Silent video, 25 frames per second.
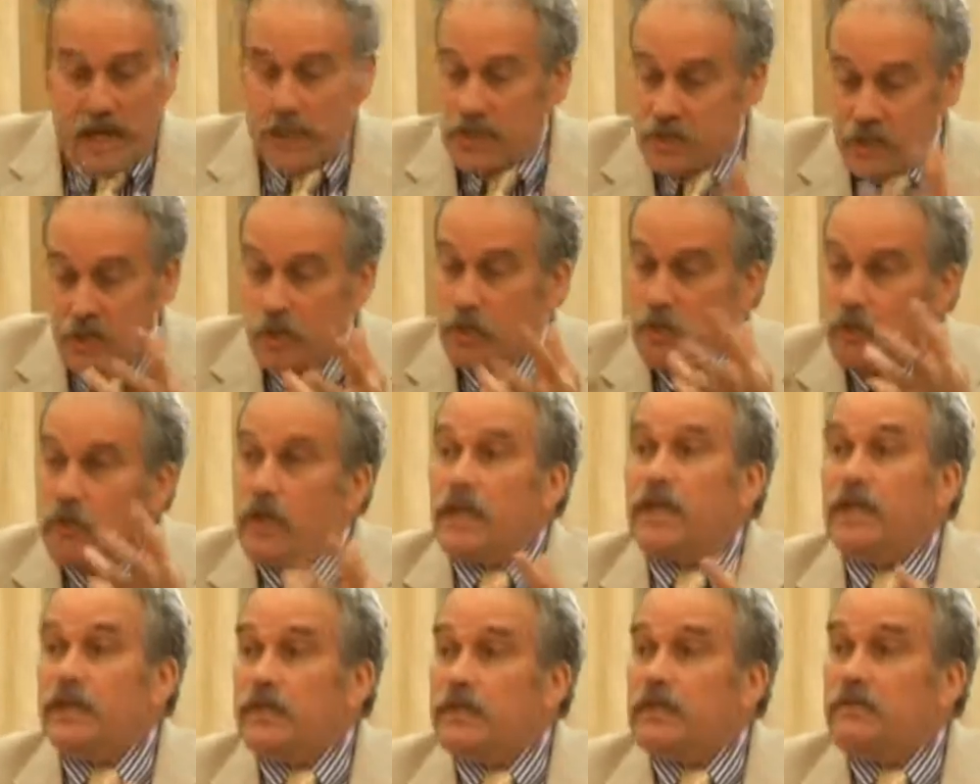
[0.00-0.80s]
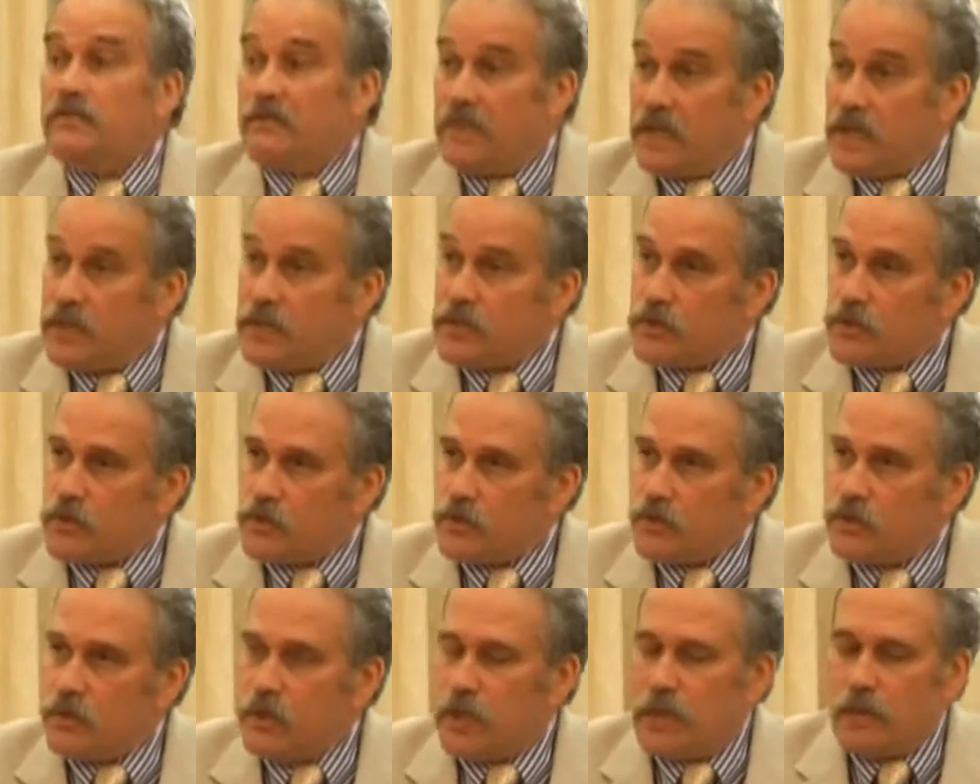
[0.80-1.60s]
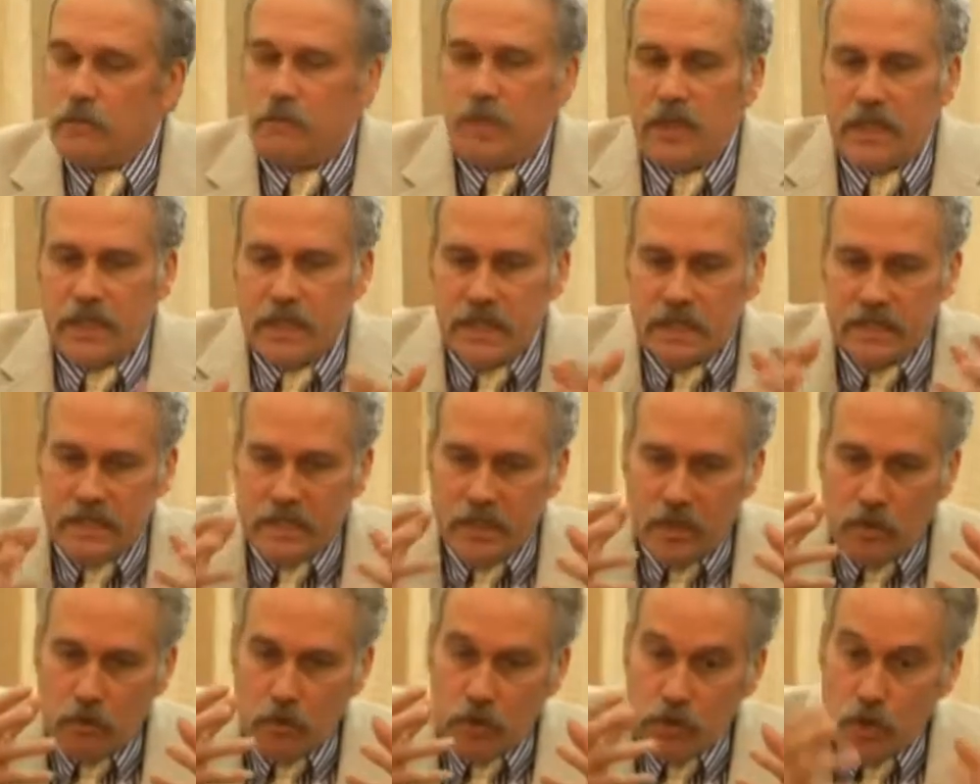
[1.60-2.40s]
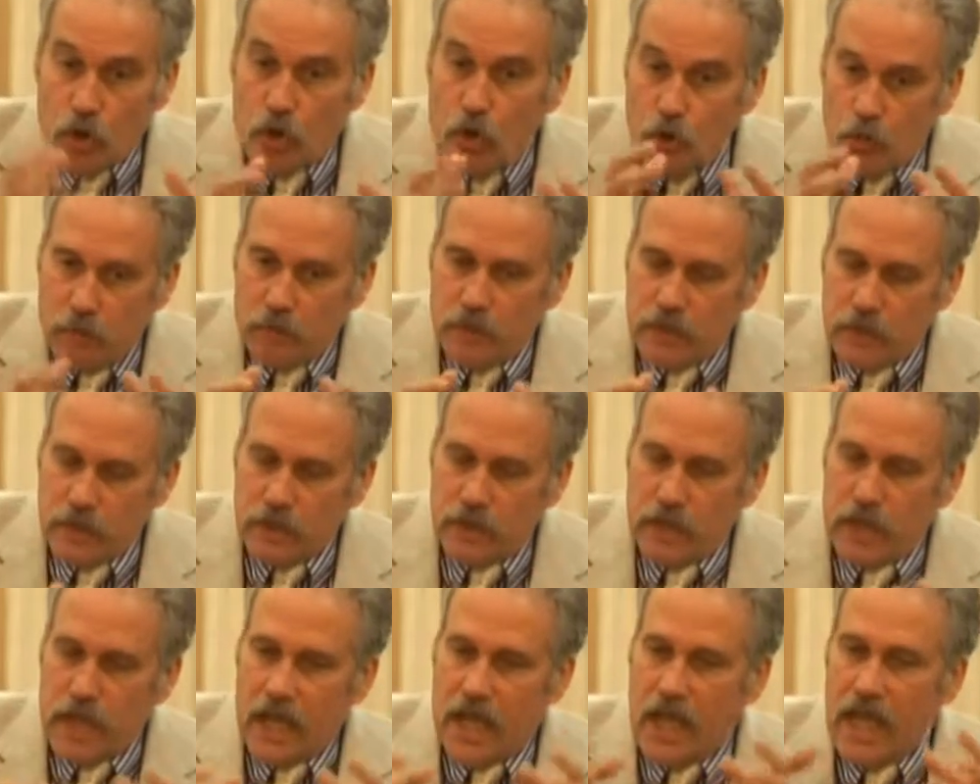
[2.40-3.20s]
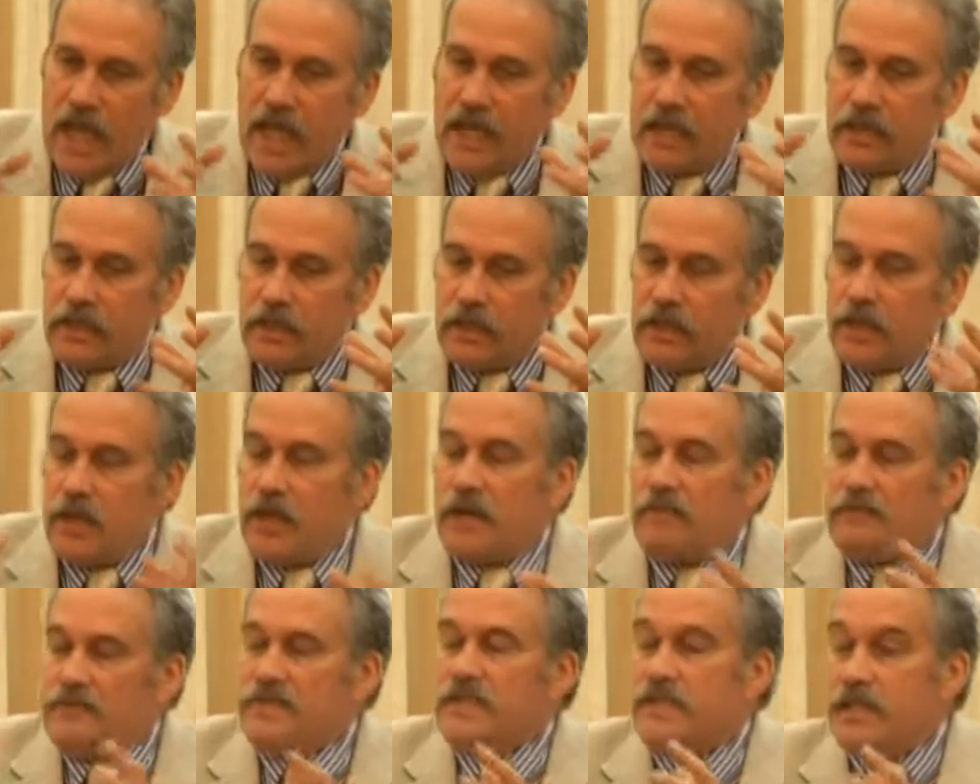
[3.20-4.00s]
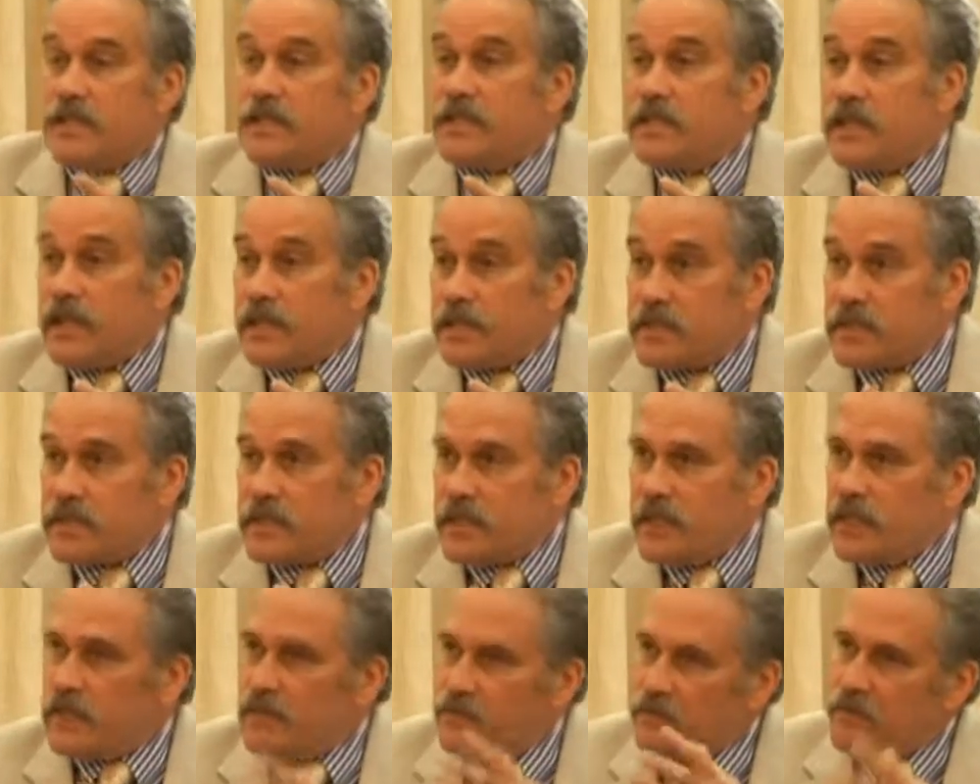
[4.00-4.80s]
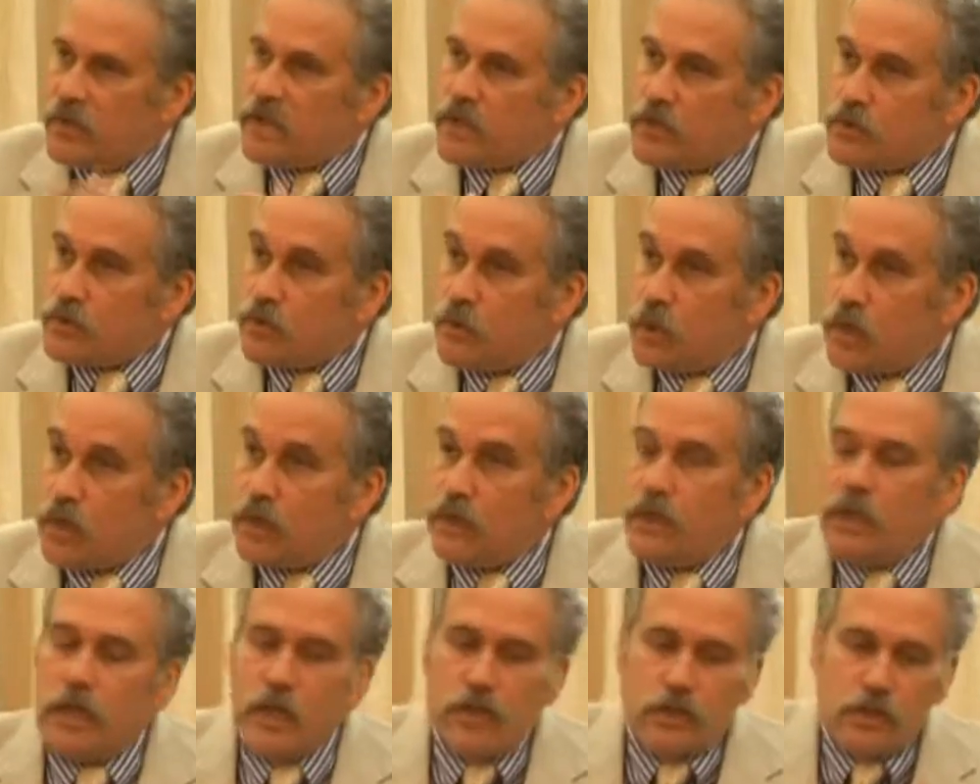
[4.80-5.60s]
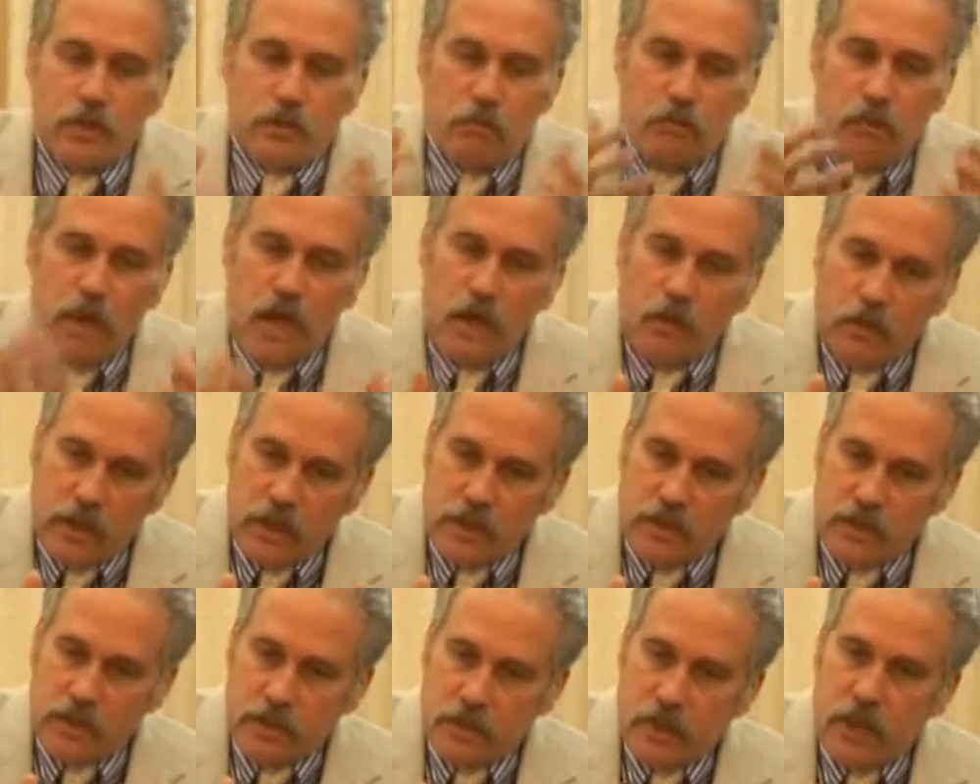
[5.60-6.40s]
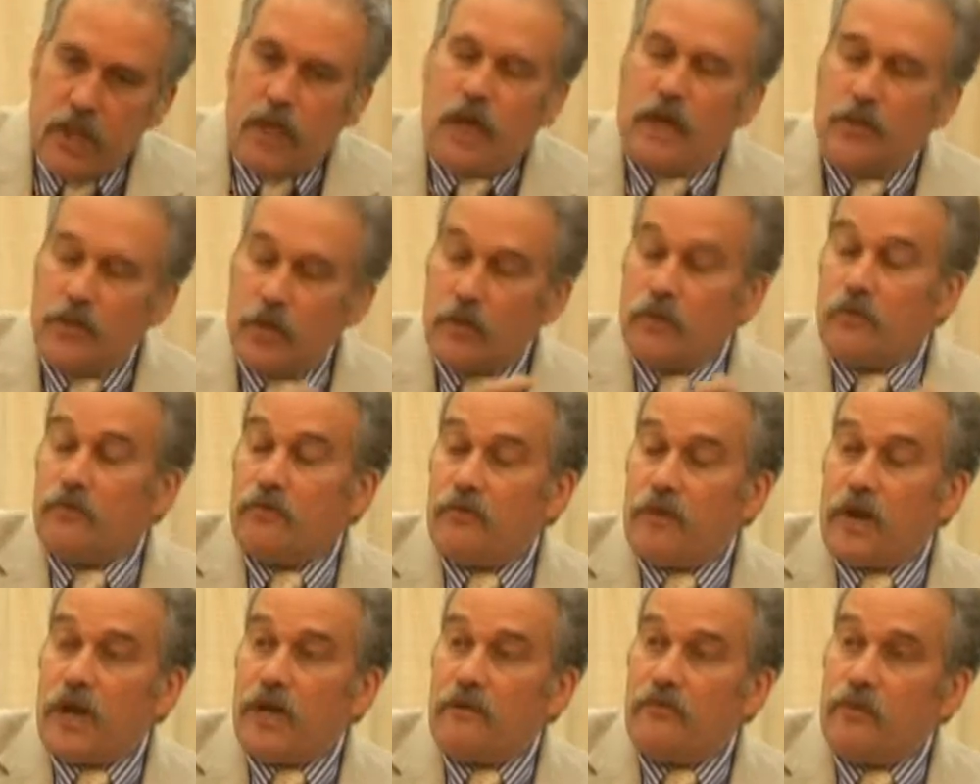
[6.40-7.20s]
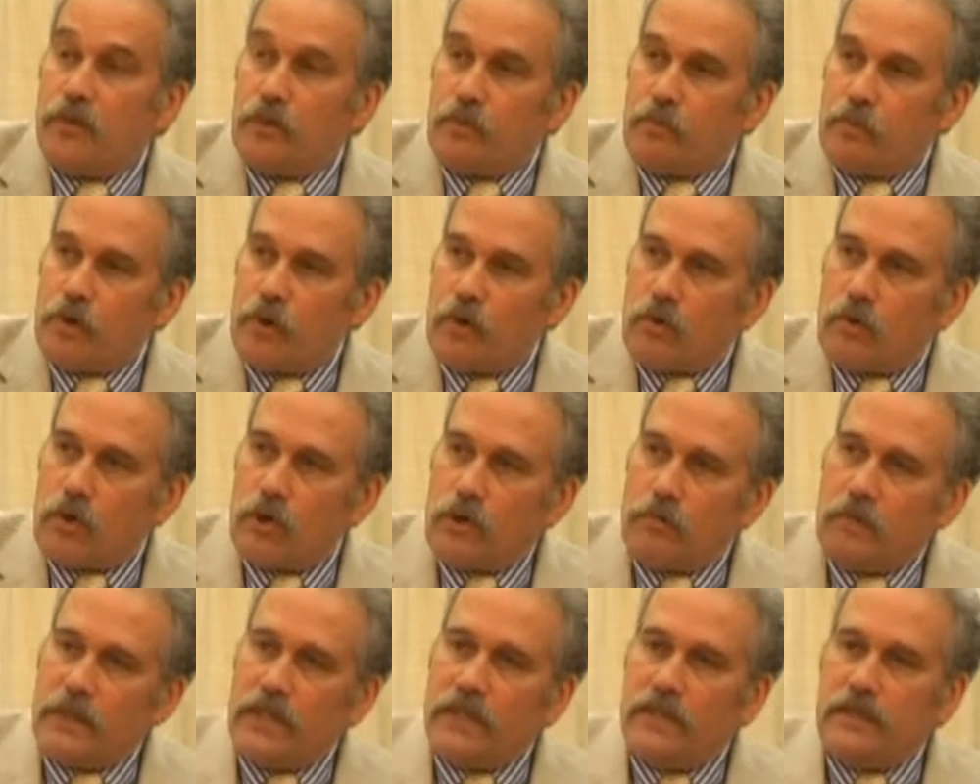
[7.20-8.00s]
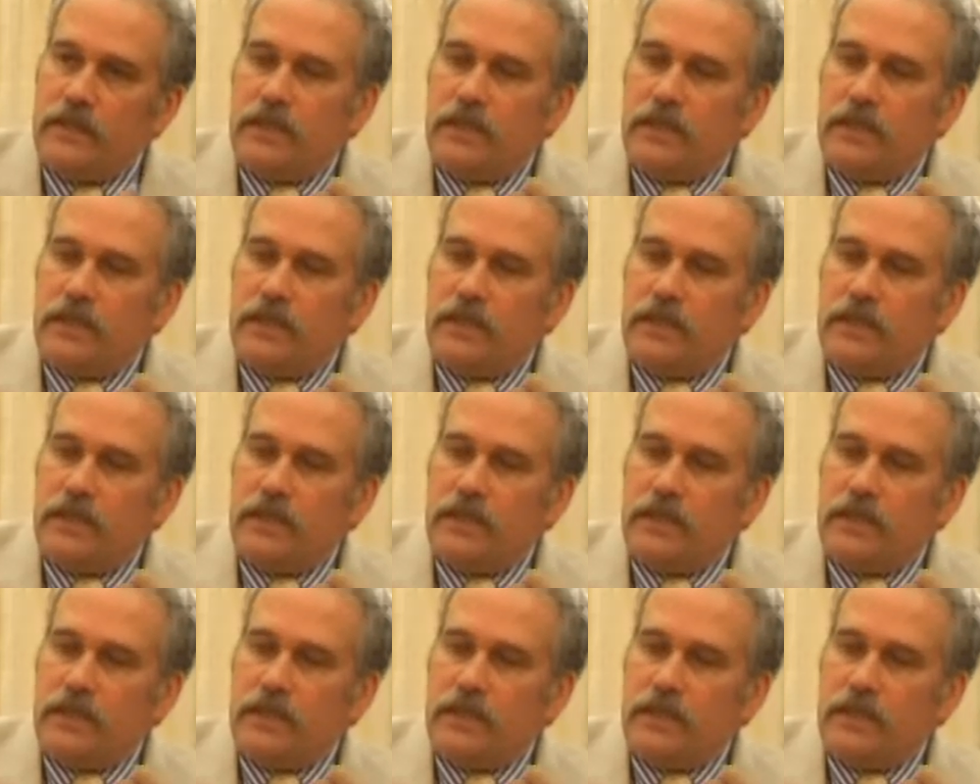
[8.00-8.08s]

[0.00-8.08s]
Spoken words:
actually created the phase two, because there was hope and enough success in phase one to merit another 5-year program.